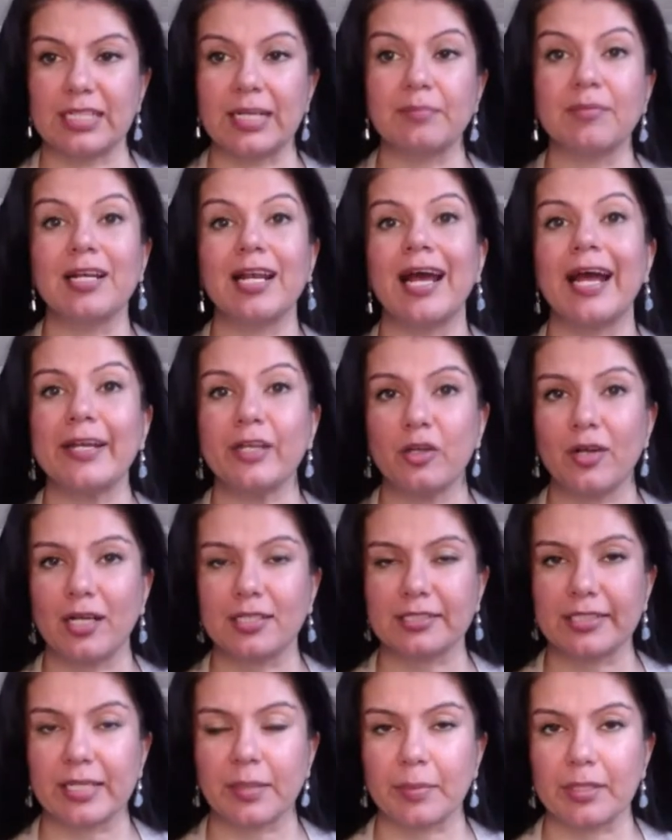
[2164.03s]
And I'm glad you're
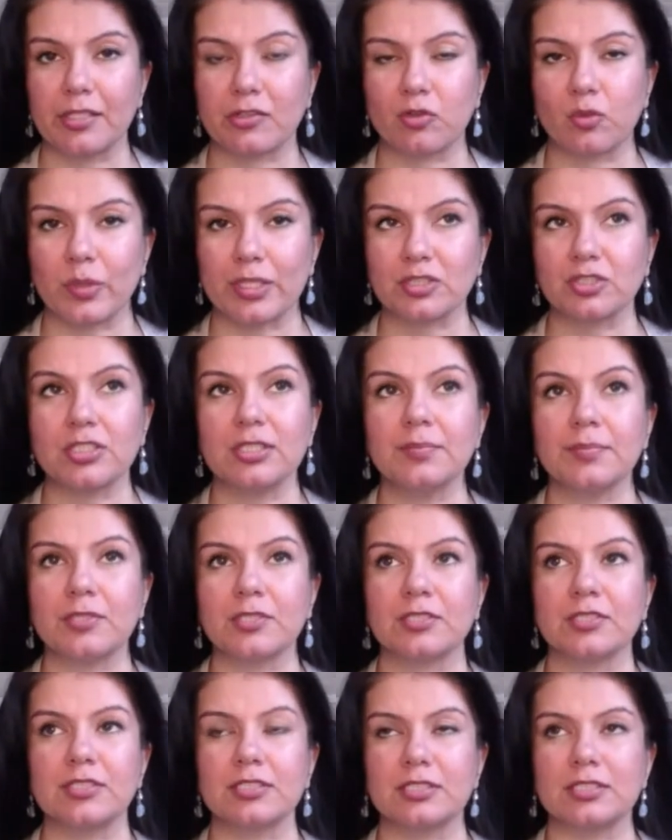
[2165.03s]
asking me this question,
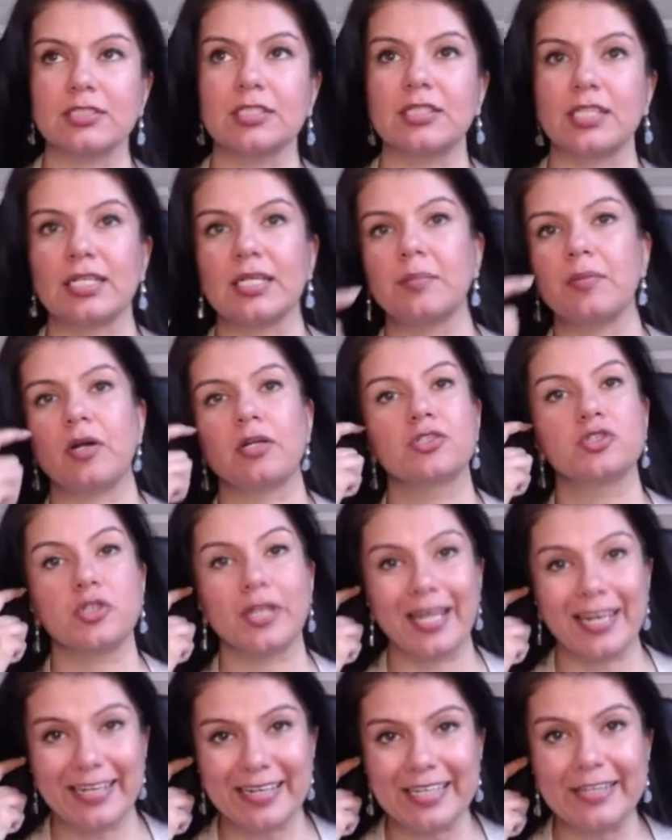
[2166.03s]
because this is the thing about, should
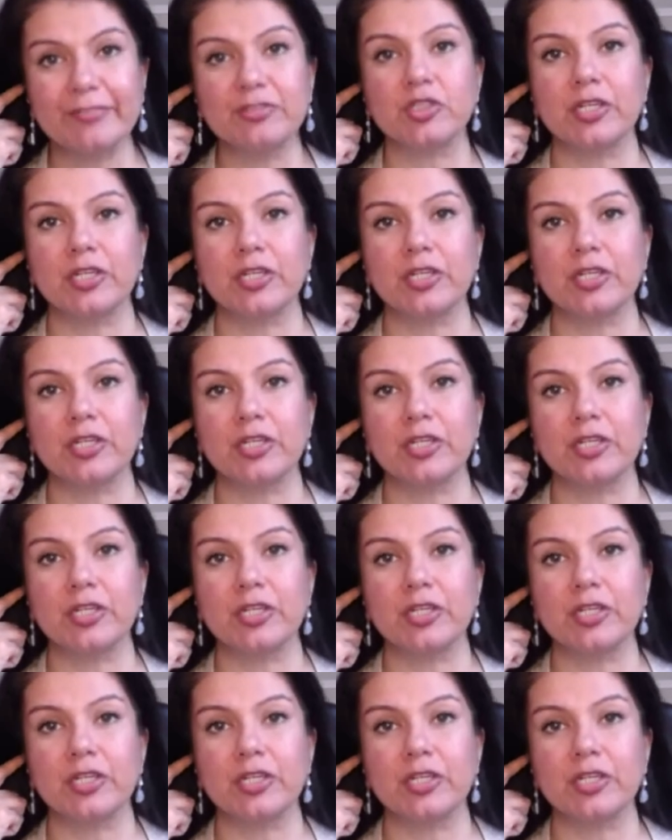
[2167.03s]
I leave?